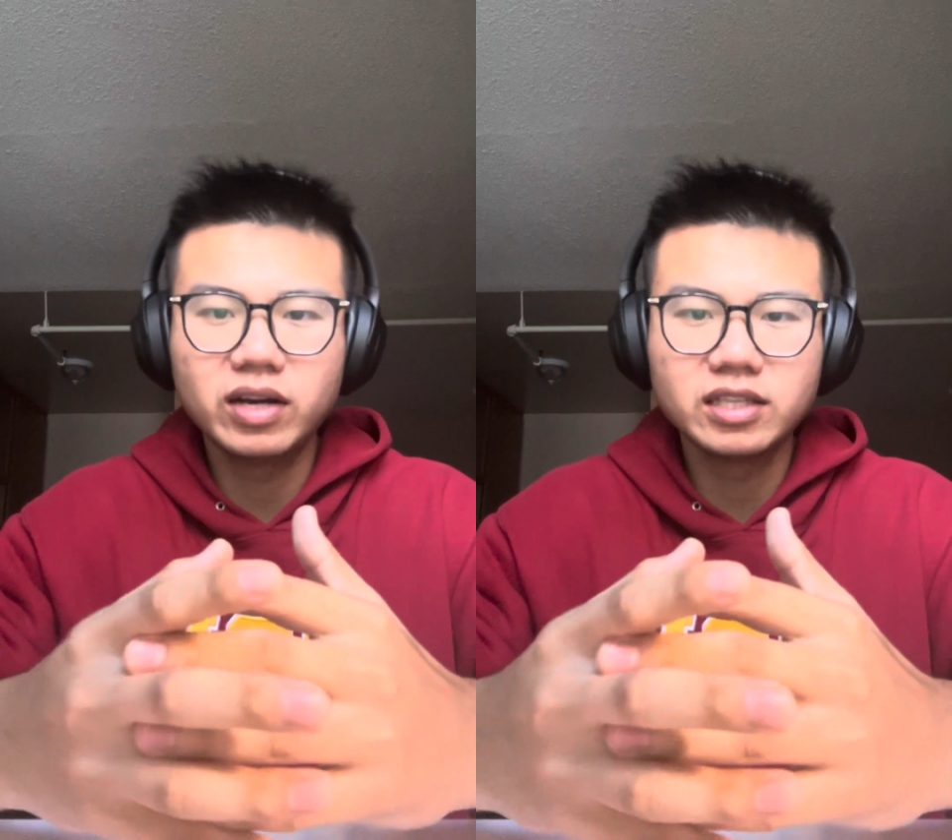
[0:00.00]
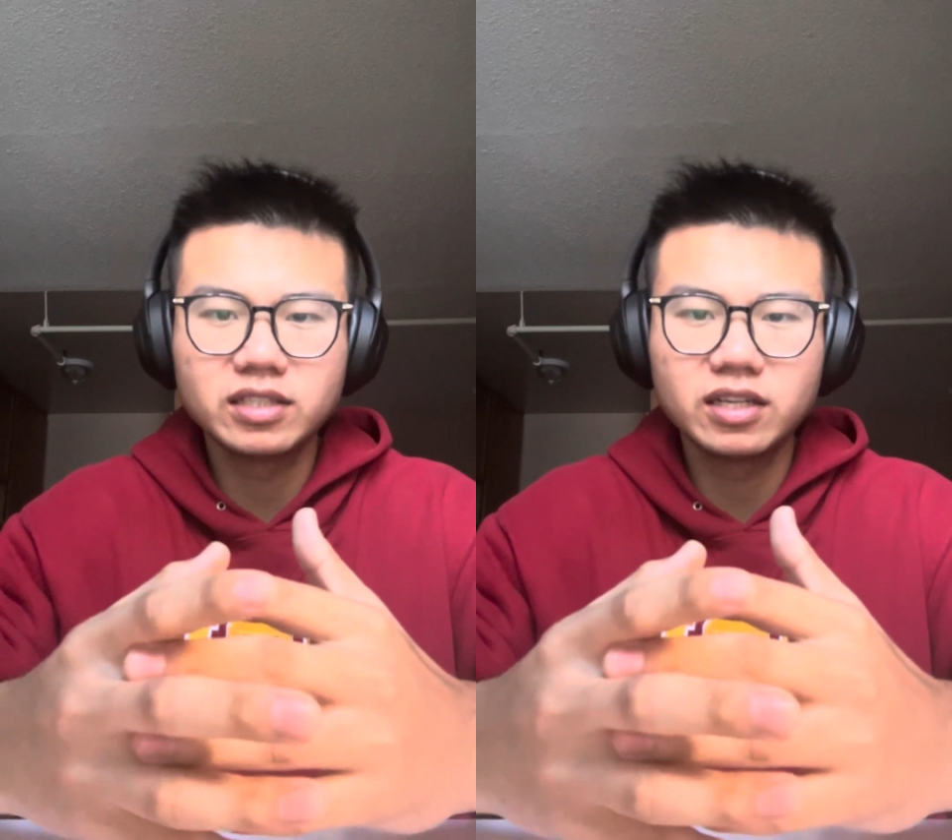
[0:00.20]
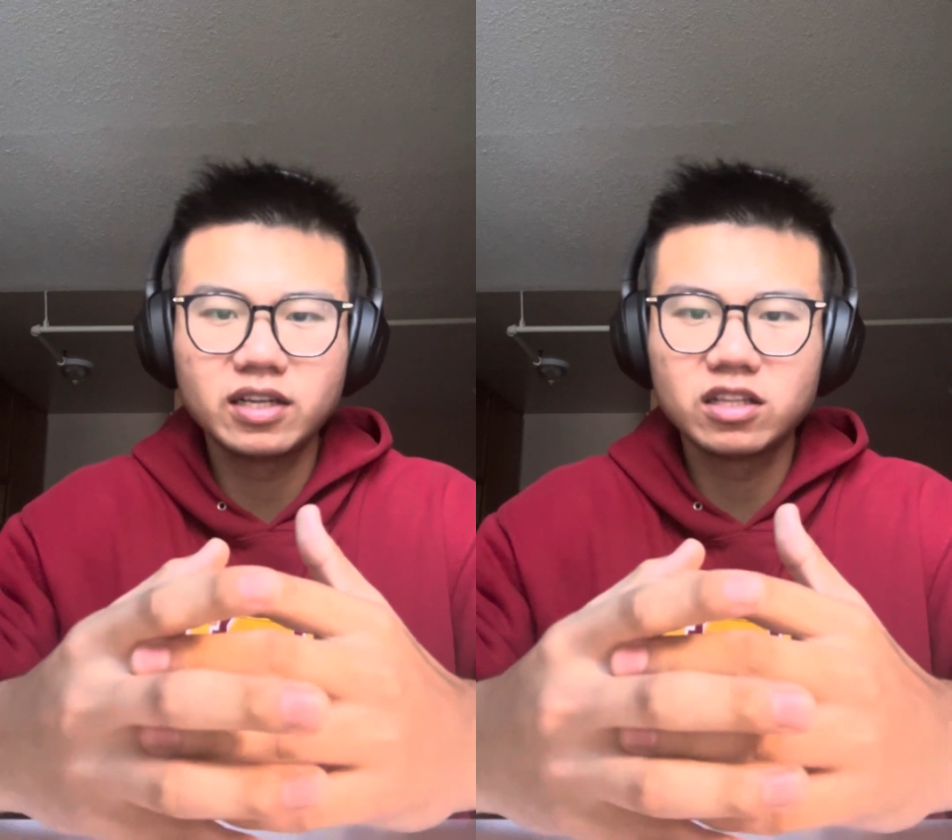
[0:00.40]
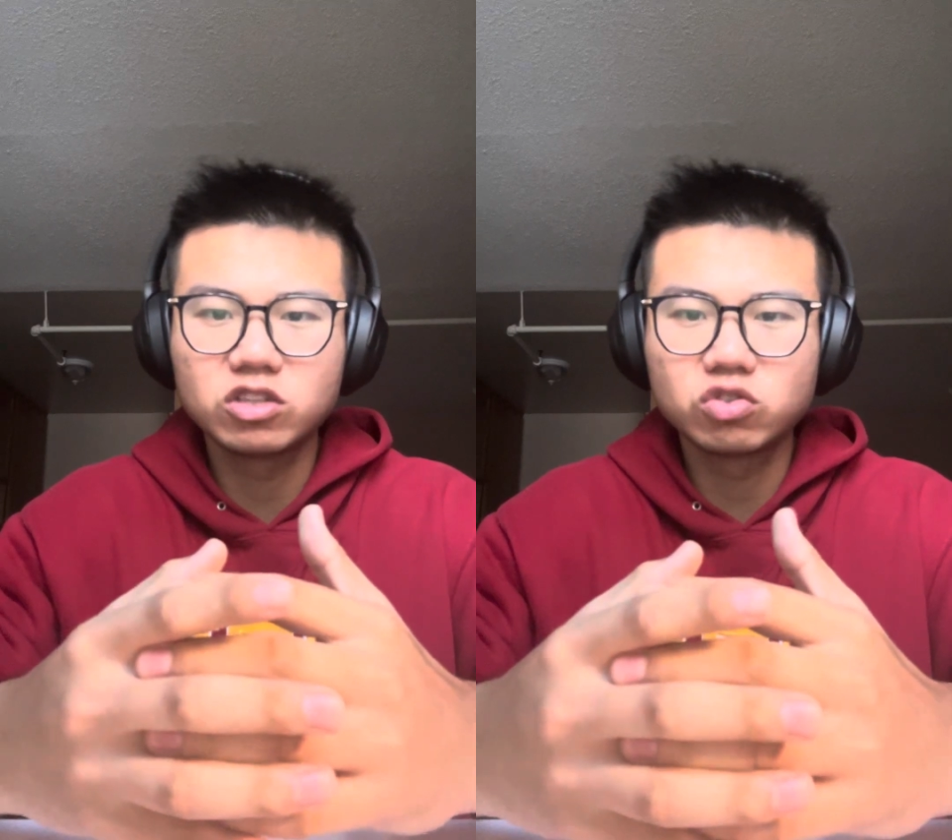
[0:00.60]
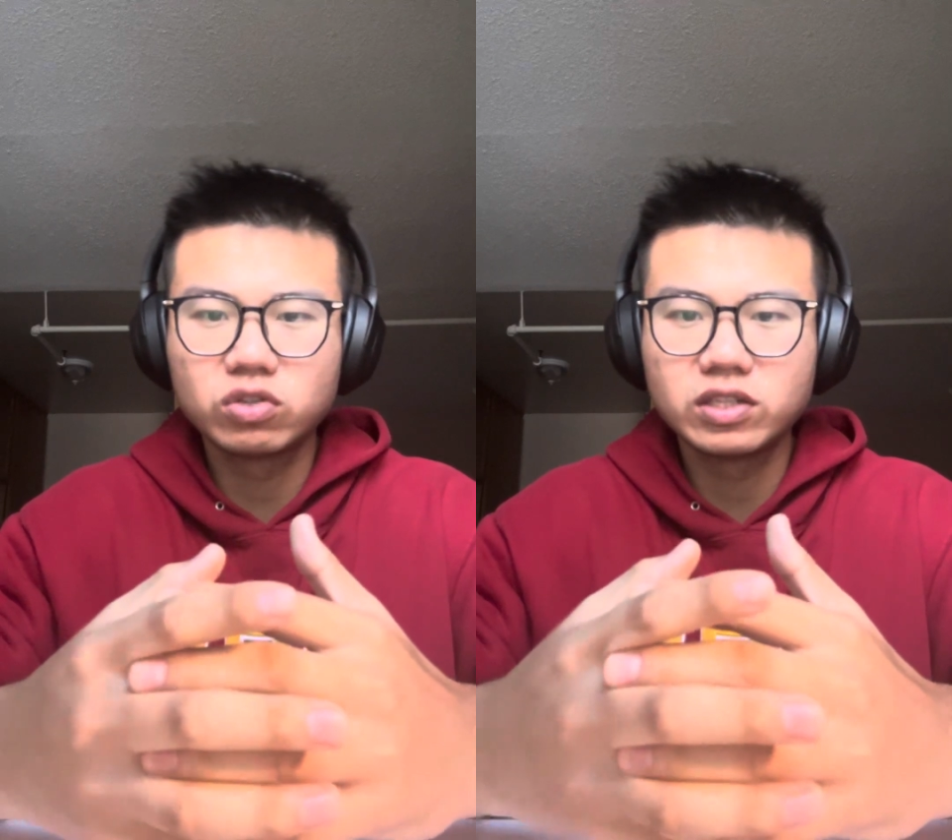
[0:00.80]
estate
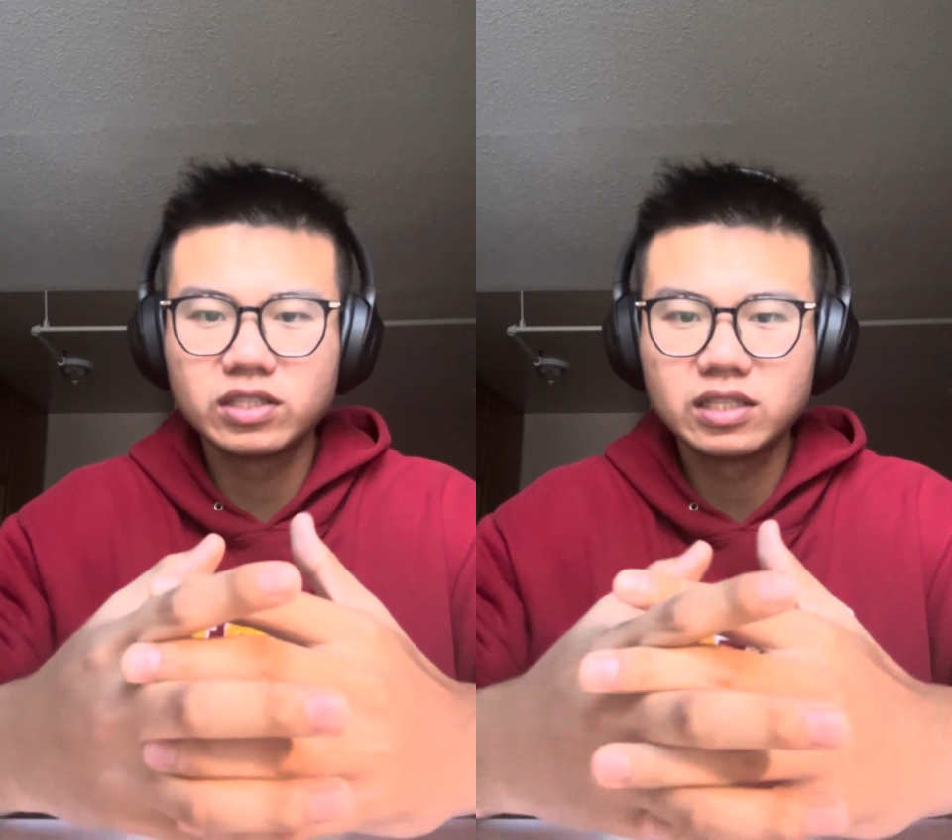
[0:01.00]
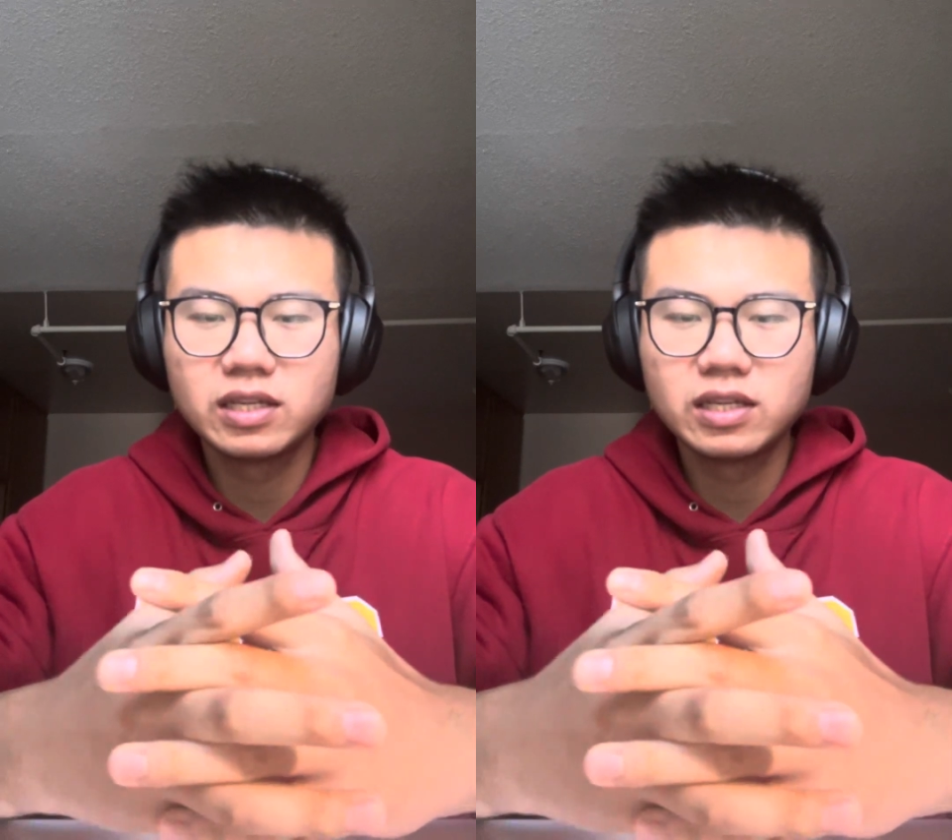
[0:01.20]
industry